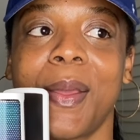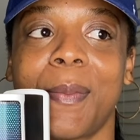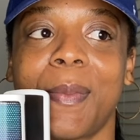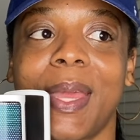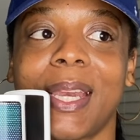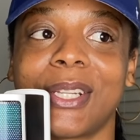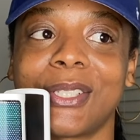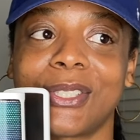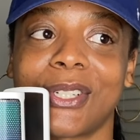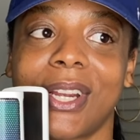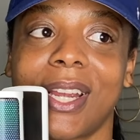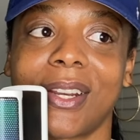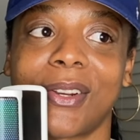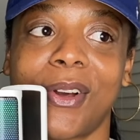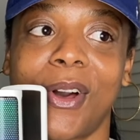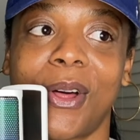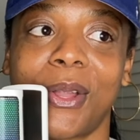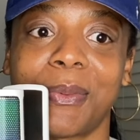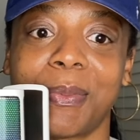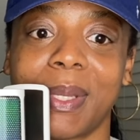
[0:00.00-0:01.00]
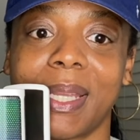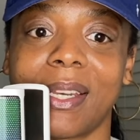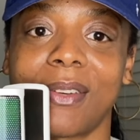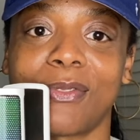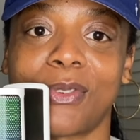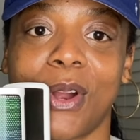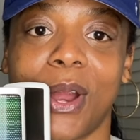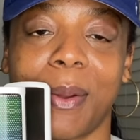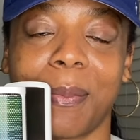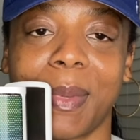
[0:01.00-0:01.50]
manager had called me in
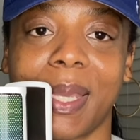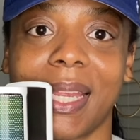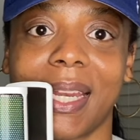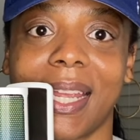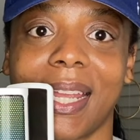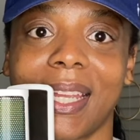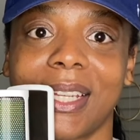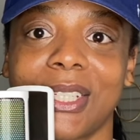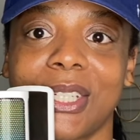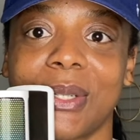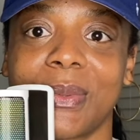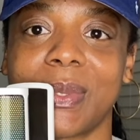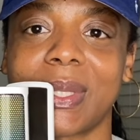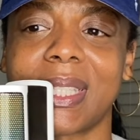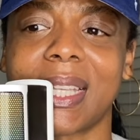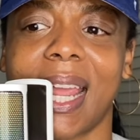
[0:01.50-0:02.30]
for our meeting and she was